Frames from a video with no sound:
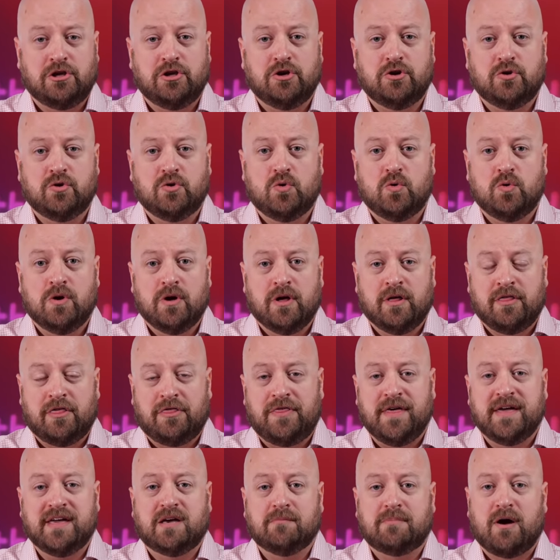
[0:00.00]
you
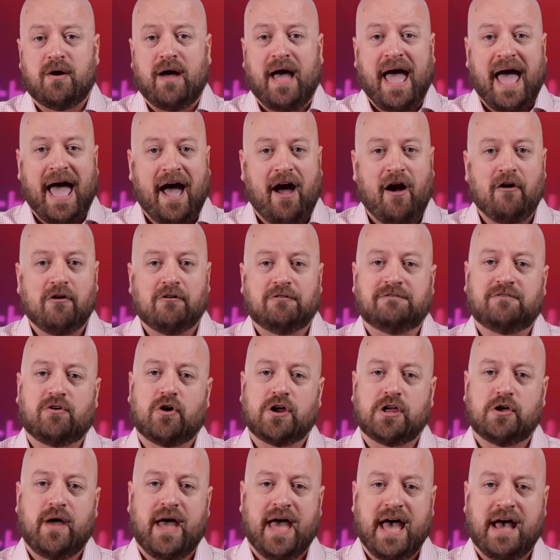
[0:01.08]
think about how
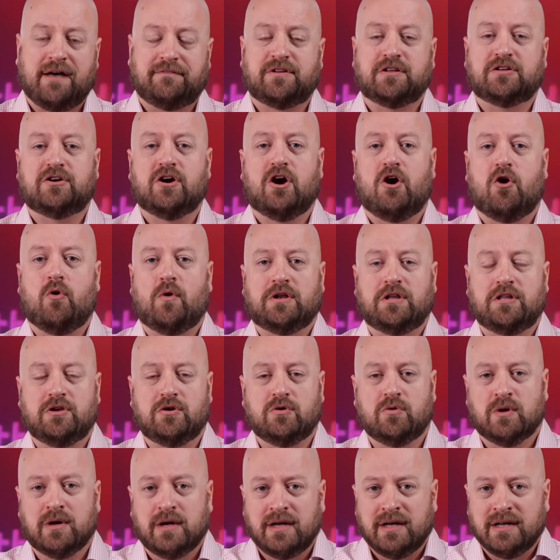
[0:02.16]
far you have to go and
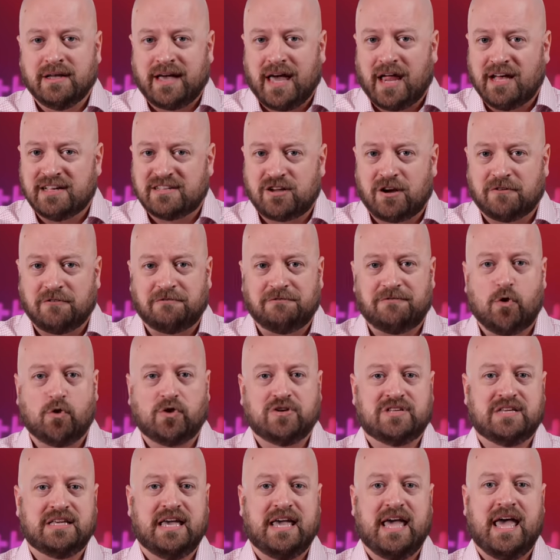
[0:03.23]
you kind of start
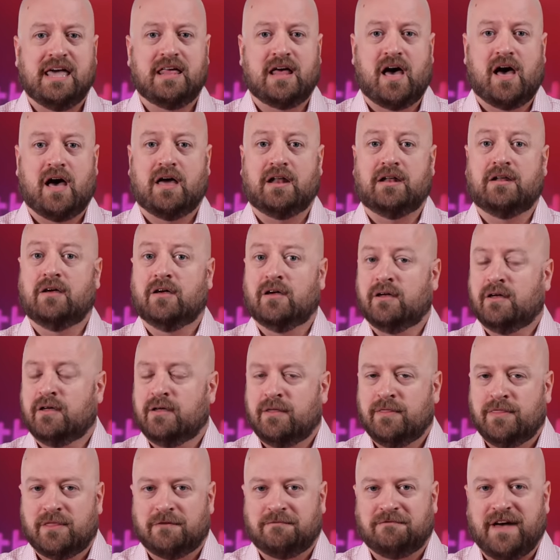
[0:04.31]
focusing in on
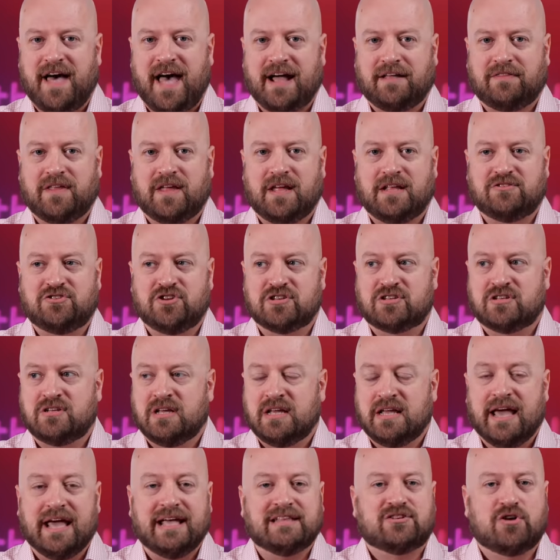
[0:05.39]
the fact that it's just
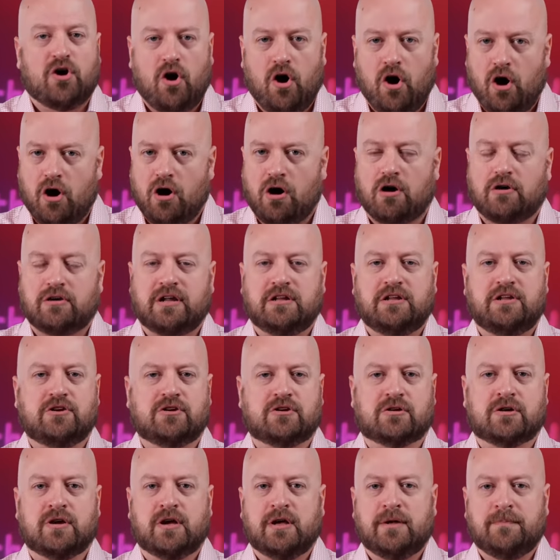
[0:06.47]
it's hard and
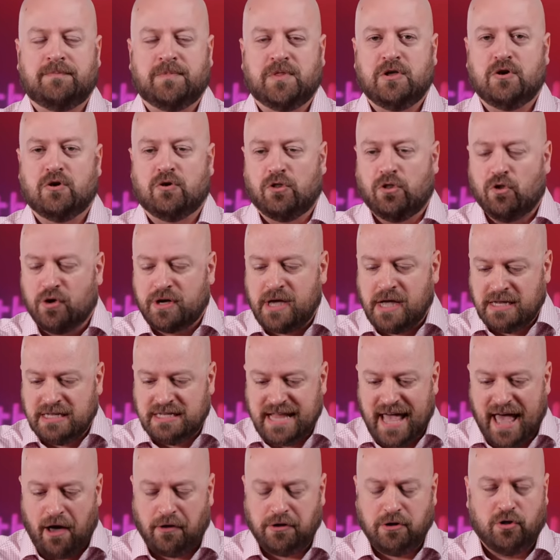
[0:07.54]
you're you're looking
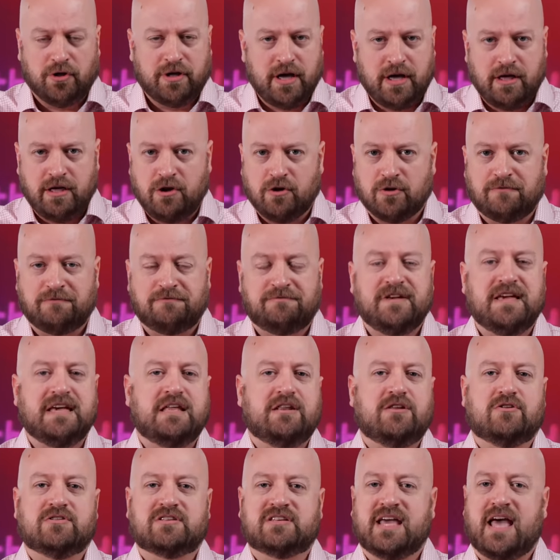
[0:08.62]
down, you're looking at your
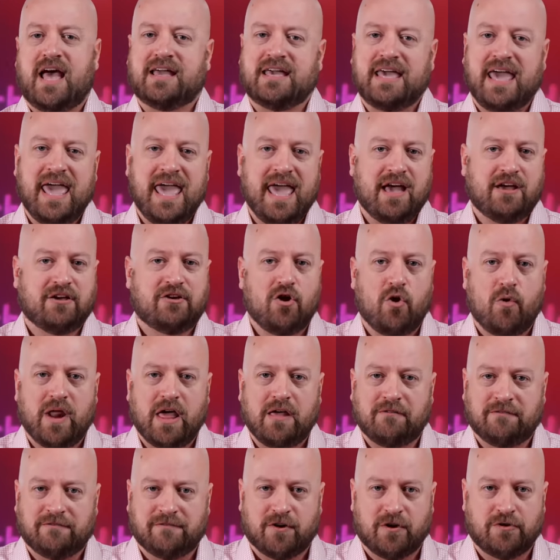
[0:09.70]
feet and you're saying, I can't go
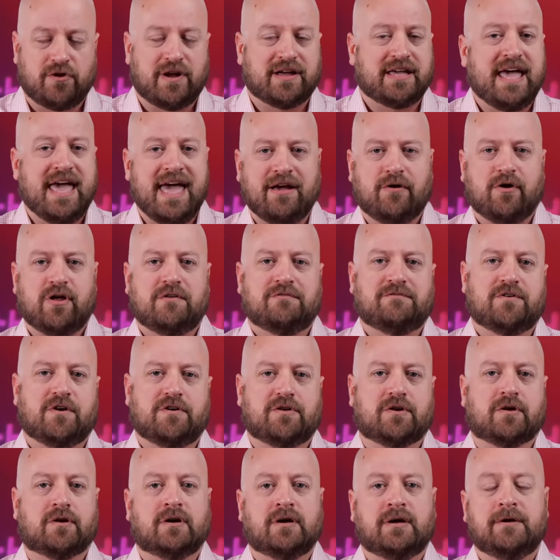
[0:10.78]
any further, I can't go any
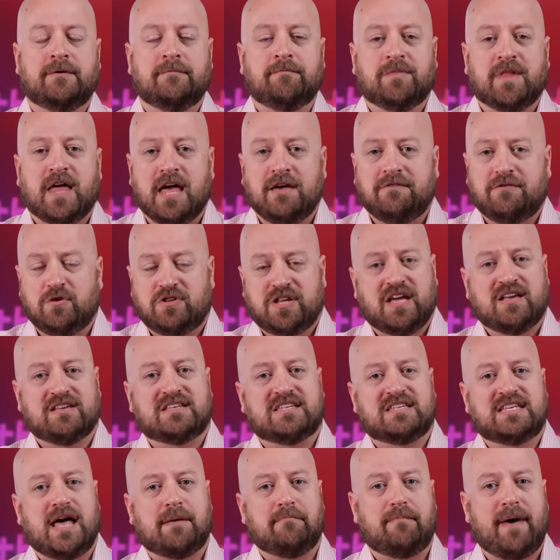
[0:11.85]
further. And if you take a
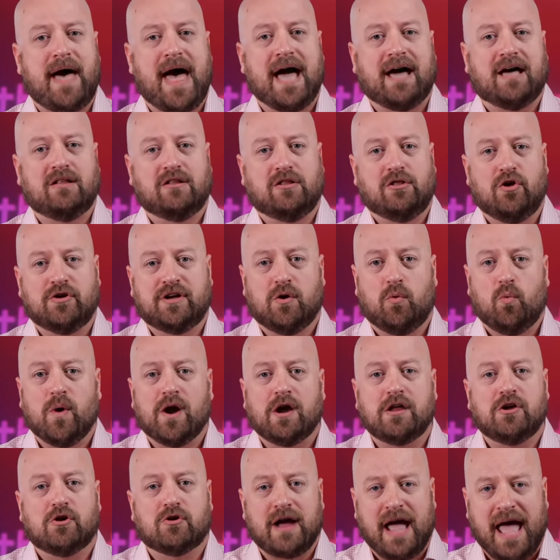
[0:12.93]
step back and look at
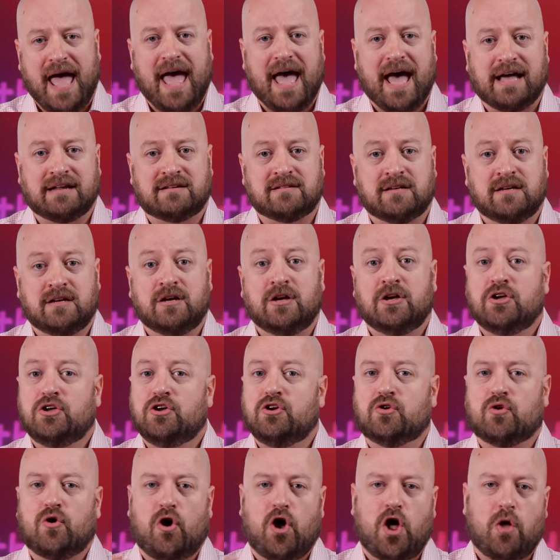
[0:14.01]
where you're at,
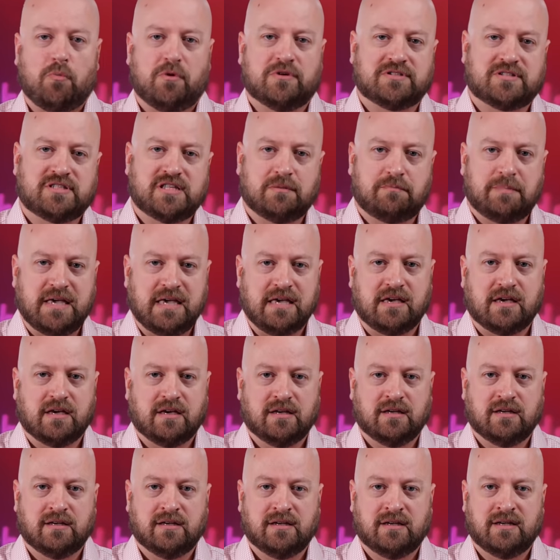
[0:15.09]
you're almost to the
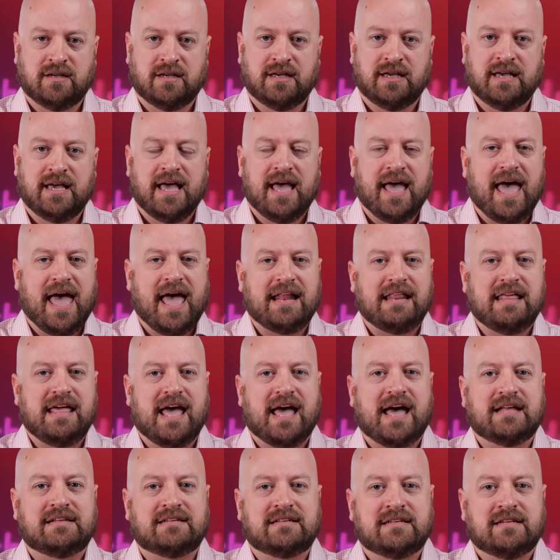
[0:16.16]
peak. And
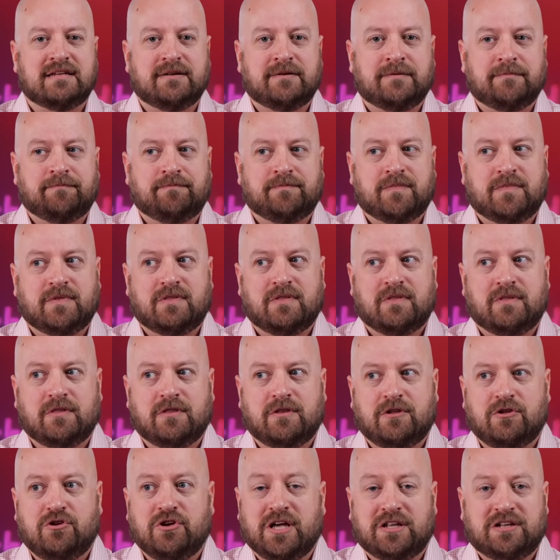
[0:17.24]
yet
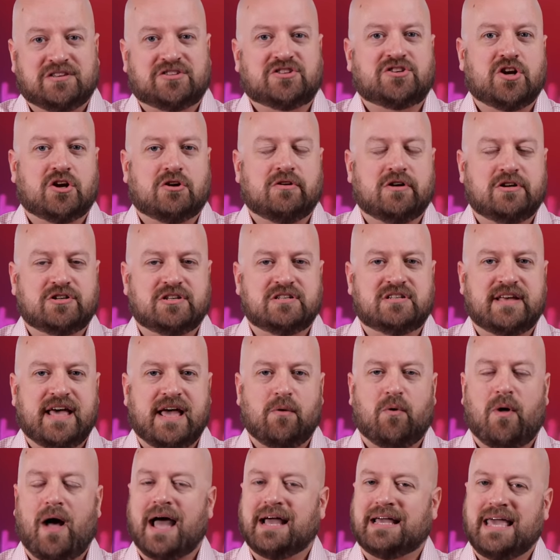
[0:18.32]
you get discouraged and
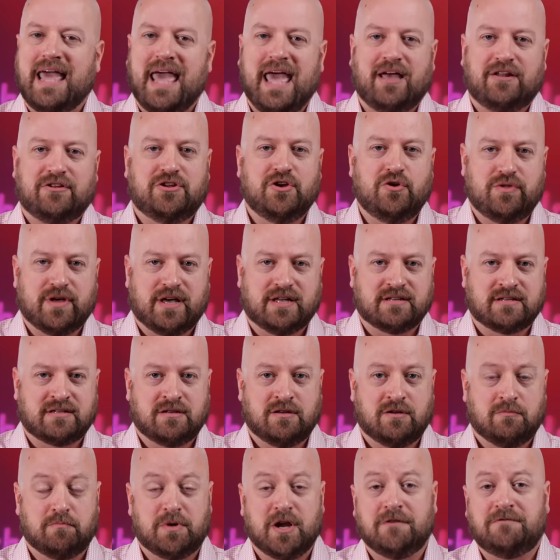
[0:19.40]
say, well, I can't do
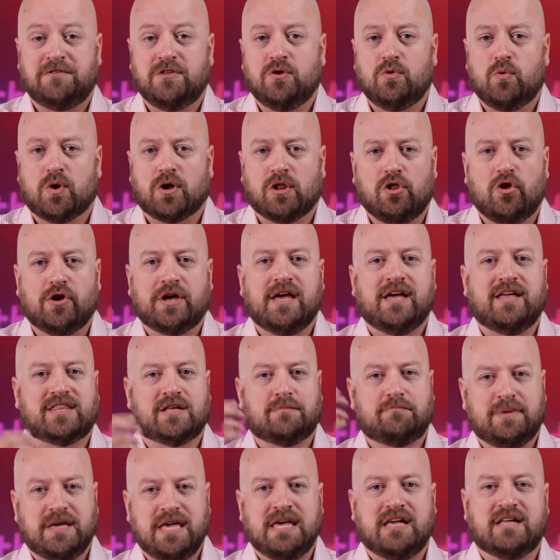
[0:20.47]
this. But if you were looking at
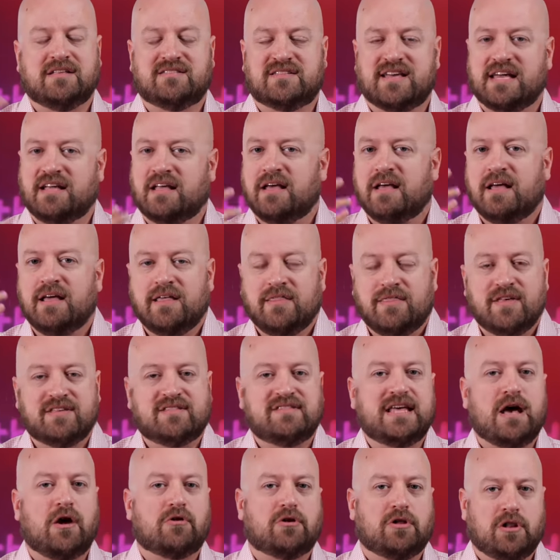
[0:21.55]
the peak and saying,
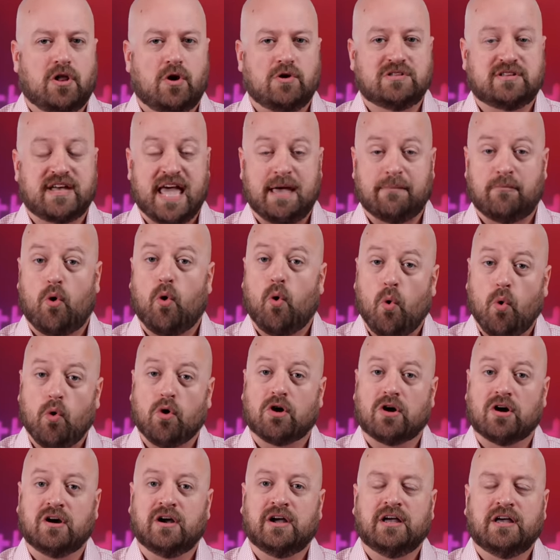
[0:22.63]
this is how close I am,
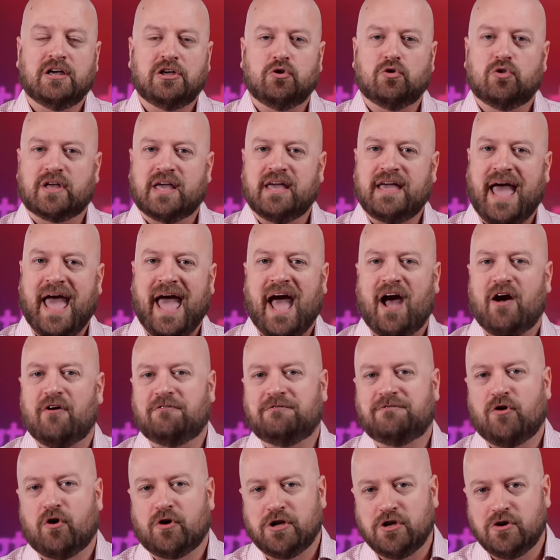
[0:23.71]
or you're looking at how
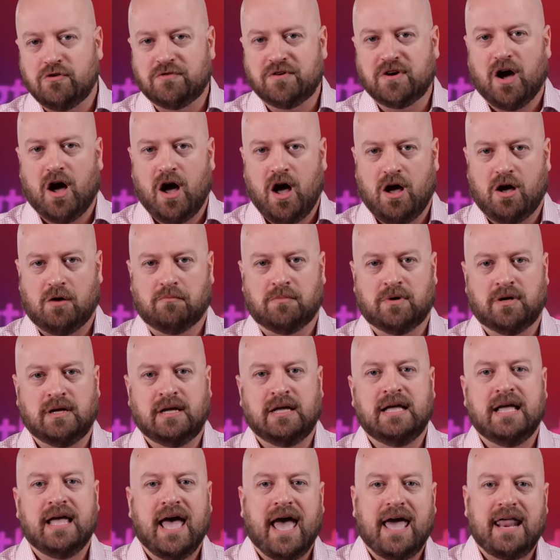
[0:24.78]
far you've come
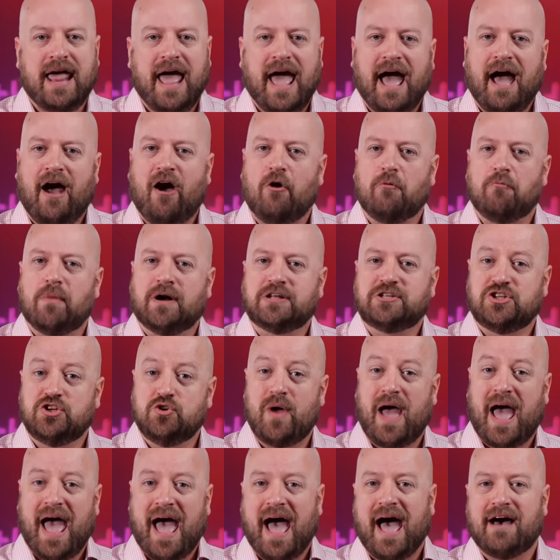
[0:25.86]
and how much
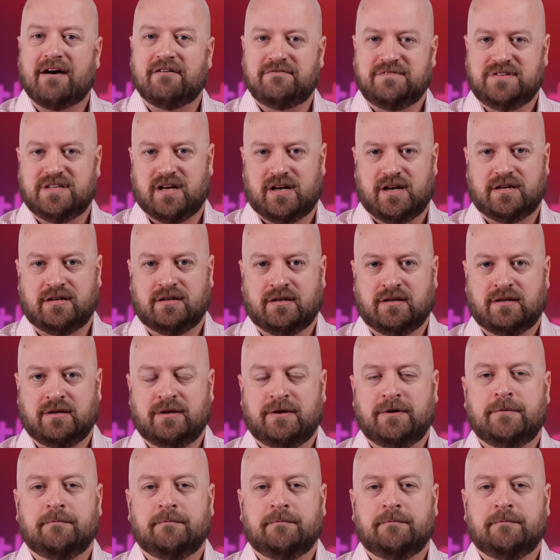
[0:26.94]
you have done,